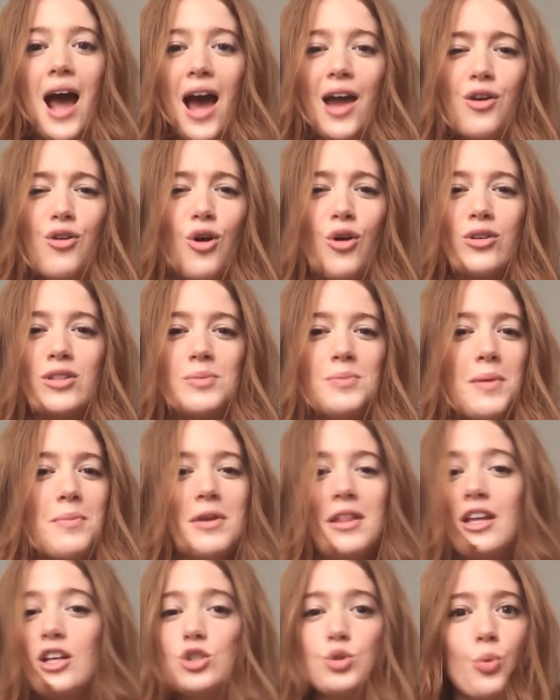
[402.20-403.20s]
and I don't know, it's
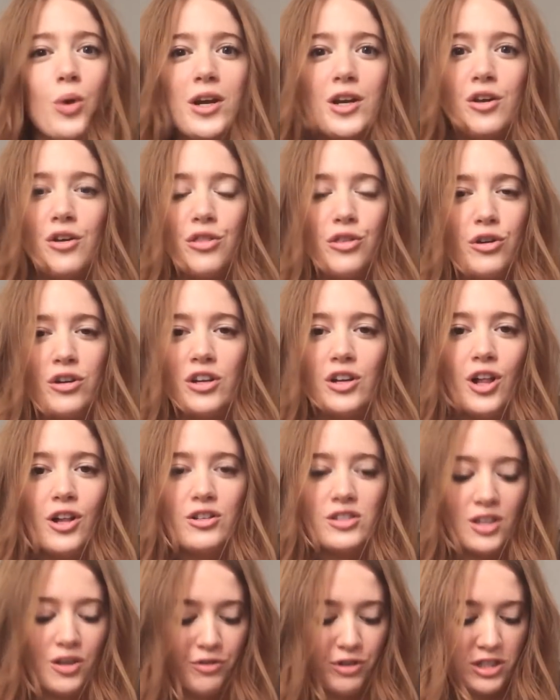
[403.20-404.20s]
maybe like $20 or
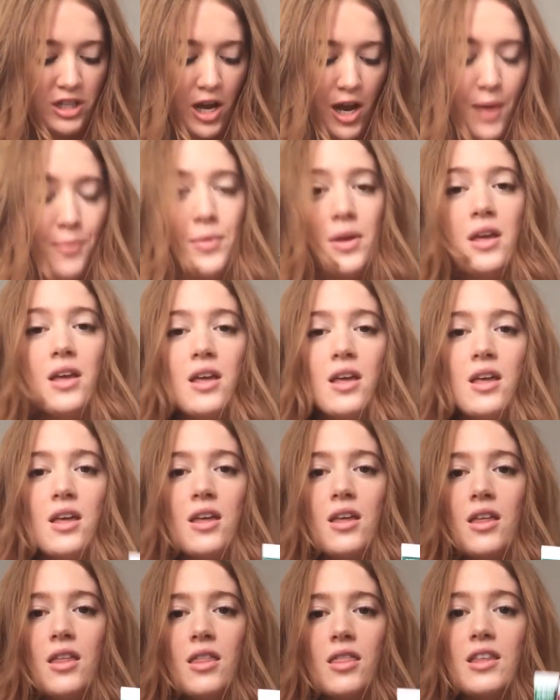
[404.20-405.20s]
$30 every time.
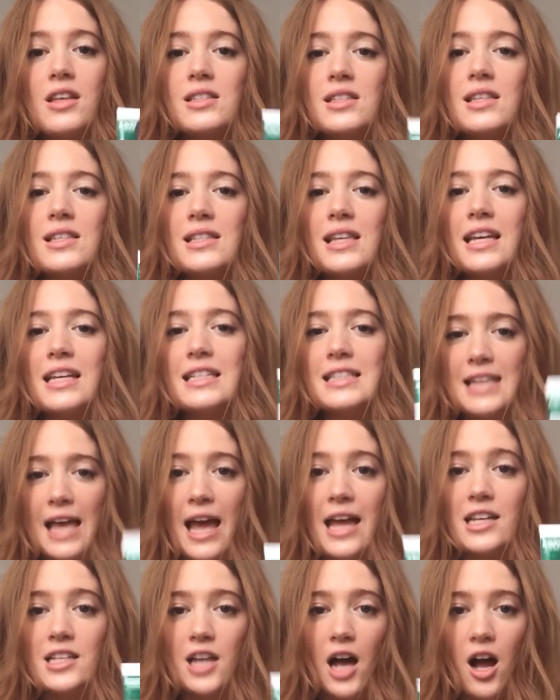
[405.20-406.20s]
This is like
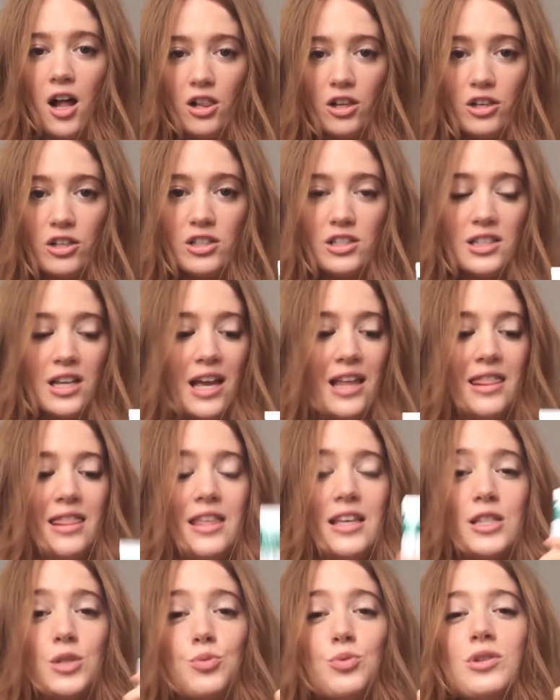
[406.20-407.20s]
$10,
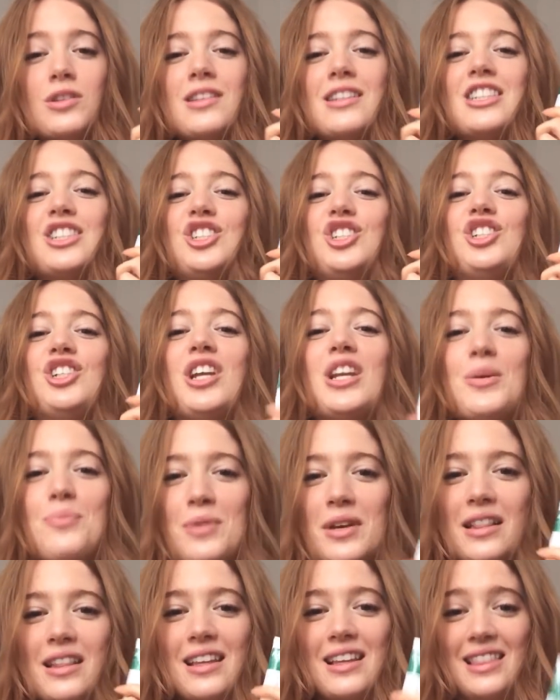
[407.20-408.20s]
and this will
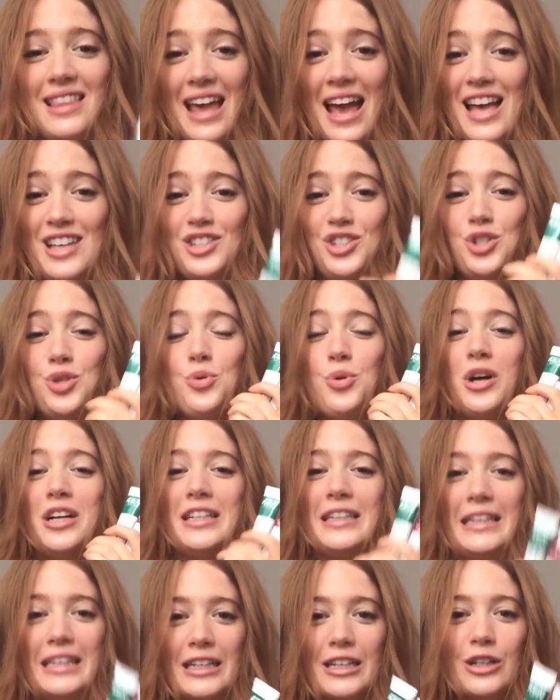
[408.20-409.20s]
legitimately last you a
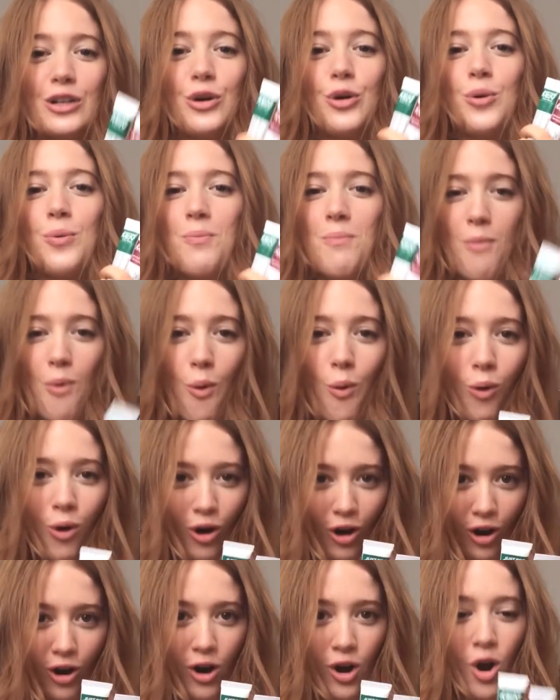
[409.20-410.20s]
year or
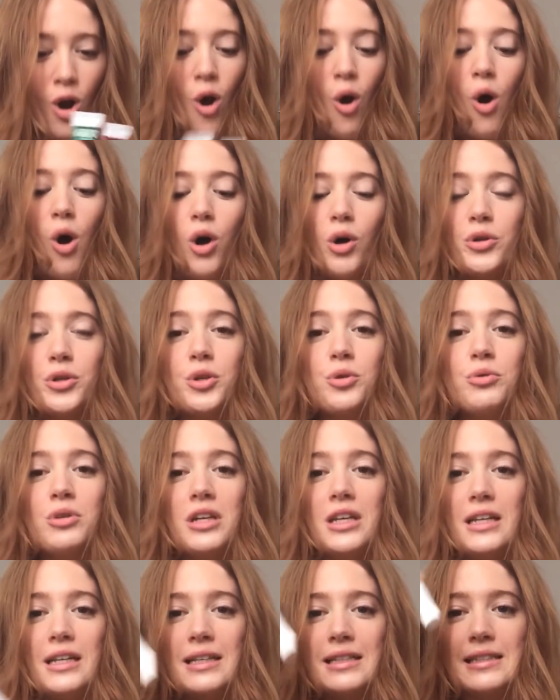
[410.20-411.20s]
more. All you
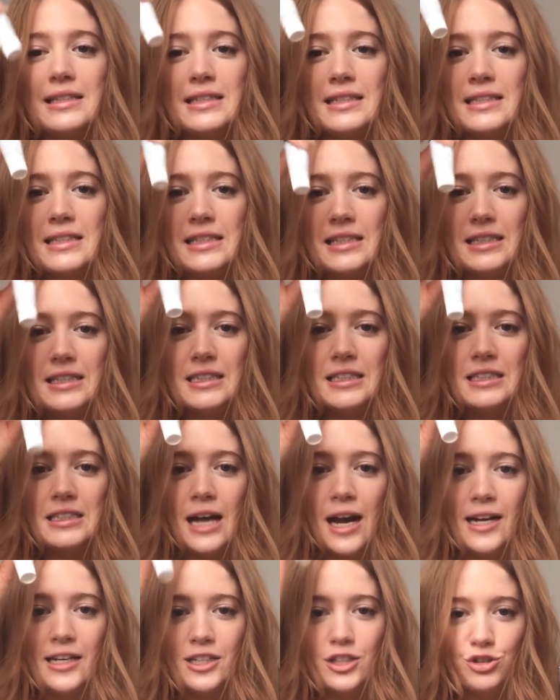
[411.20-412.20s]
need is a teeny
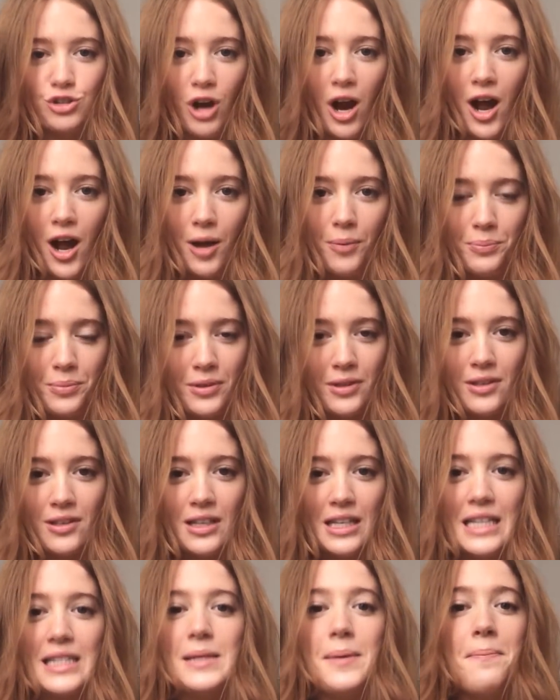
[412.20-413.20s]
tiny drop.
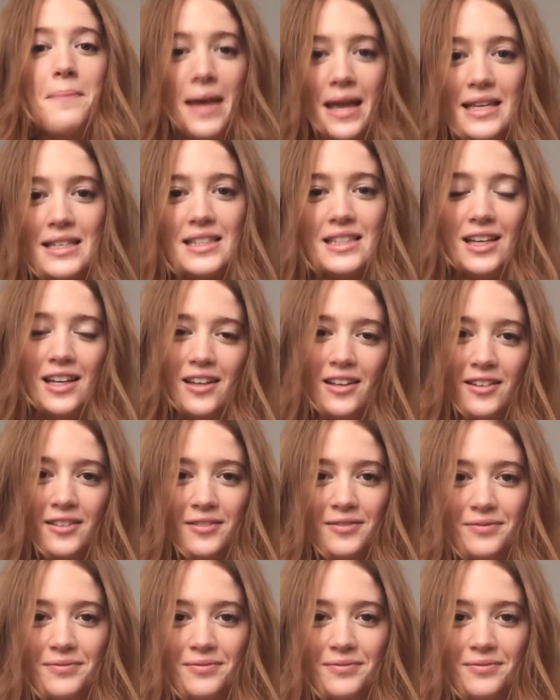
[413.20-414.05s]
It's amazing.